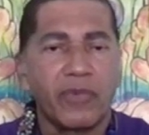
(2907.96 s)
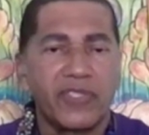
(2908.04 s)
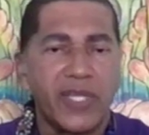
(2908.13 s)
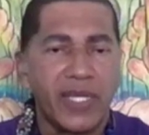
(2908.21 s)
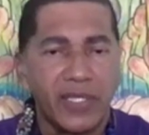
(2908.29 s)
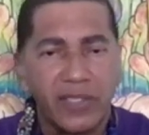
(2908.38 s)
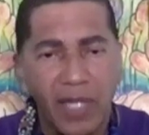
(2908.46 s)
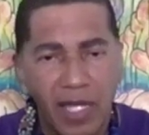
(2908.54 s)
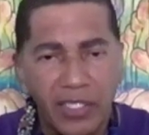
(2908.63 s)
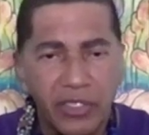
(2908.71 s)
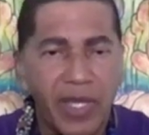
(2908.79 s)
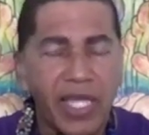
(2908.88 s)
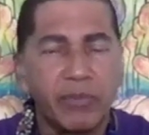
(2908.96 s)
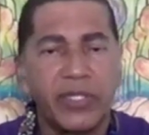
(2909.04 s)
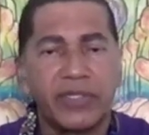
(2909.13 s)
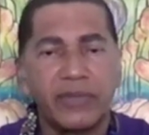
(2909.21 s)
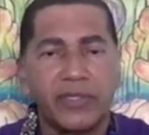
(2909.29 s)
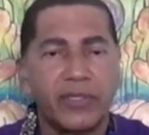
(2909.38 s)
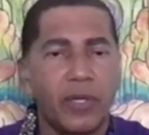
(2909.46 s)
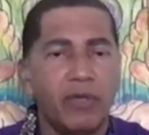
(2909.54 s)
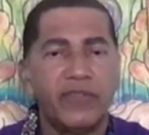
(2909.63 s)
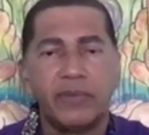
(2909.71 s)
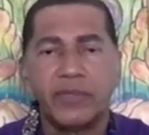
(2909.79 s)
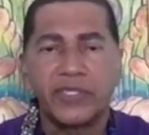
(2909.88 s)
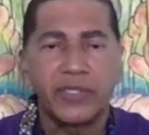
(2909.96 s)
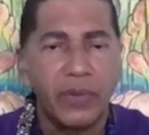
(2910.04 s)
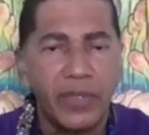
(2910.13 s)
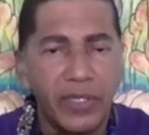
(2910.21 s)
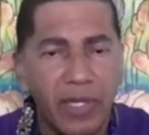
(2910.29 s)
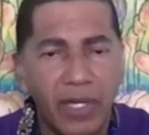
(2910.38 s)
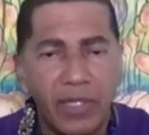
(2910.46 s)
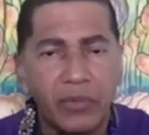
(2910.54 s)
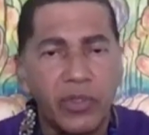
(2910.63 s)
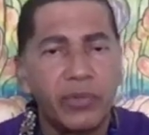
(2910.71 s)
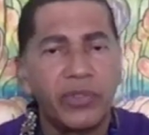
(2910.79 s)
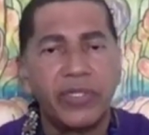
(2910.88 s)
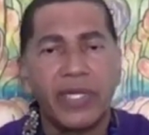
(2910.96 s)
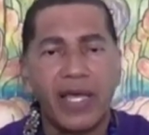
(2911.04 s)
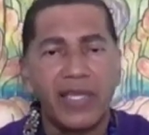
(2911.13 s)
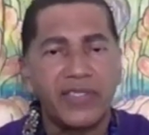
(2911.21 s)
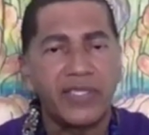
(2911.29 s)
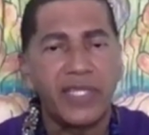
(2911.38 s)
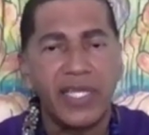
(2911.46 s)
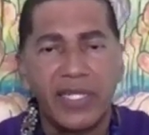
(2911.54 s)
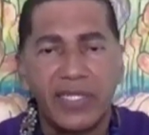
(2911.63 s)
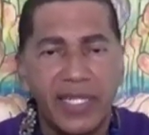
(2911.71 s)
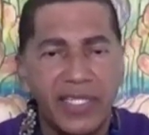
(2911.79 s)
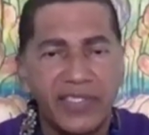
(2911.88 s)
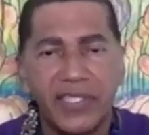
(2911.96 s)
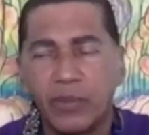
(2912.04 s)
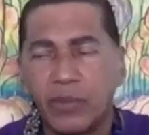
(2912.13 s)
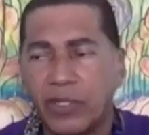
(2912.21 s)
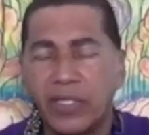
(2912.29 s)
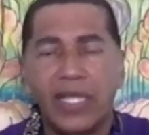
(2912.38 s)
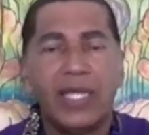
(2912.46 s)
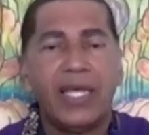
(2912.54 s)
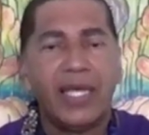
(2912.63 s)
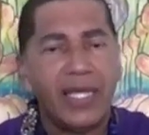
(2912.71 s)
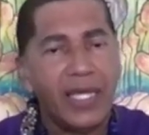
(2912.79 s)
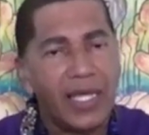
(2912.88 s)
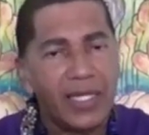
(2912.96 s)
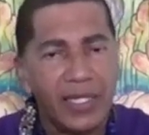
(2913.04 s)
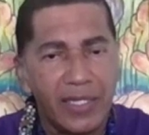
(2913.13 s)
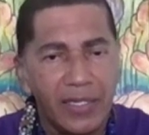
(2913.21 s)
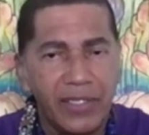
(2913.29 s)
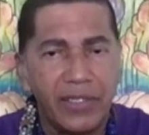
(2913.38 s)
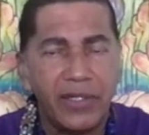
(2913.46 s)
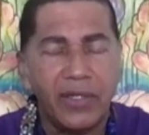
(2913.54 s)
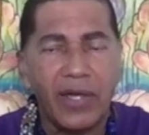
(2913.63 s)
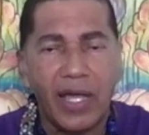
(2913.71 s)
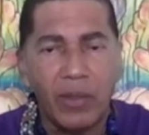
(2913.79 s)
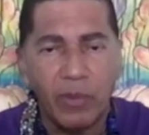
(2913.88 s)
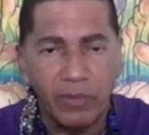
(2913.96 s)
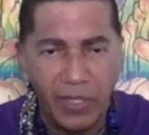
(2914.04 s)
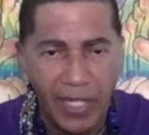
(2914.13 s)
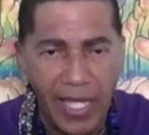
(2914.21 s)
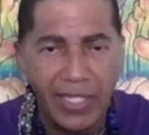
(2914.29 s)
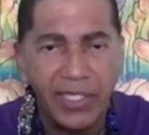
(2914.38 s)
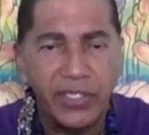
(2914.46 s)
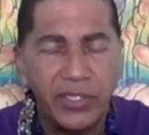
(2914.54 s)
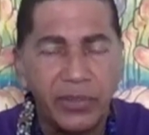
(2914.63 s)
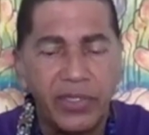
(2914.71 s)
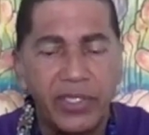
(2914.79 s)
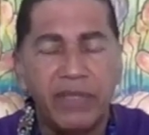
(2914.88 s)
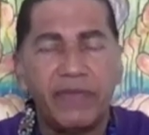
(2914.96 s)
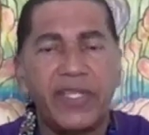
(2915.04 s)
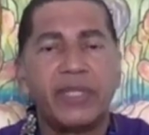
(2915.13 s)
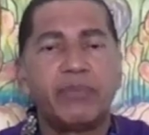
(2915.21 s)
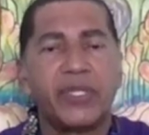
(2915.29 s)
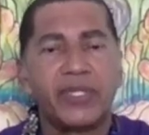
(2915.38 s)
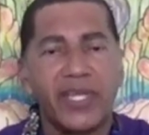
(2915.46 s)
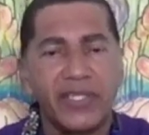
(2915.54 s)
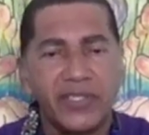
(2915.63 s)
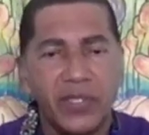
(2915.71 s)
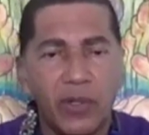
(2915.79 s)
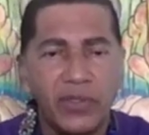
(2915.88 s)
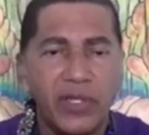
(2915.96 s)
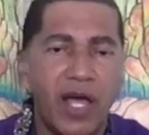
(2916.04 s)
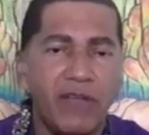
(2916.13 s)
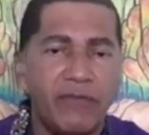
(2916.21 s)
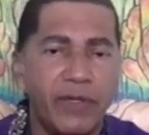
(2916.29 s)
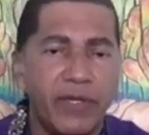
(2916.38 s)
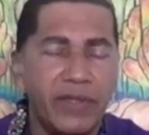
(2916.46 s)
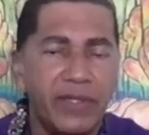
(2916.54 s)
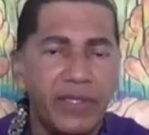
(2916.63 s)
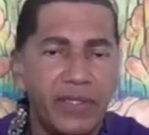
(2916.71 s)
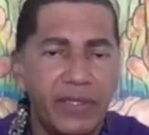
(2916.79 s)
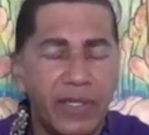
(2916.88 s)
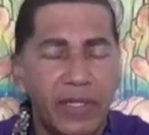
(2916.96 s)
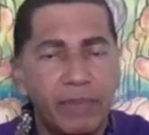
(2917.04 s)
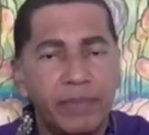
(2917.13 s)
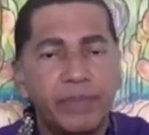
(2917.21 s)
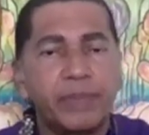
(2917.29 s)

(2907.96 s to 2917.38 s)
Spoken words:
sign a contract. But COVID was going on, we were isolated, and I said, well, you know, I will gladly do the event, but let's hold off on the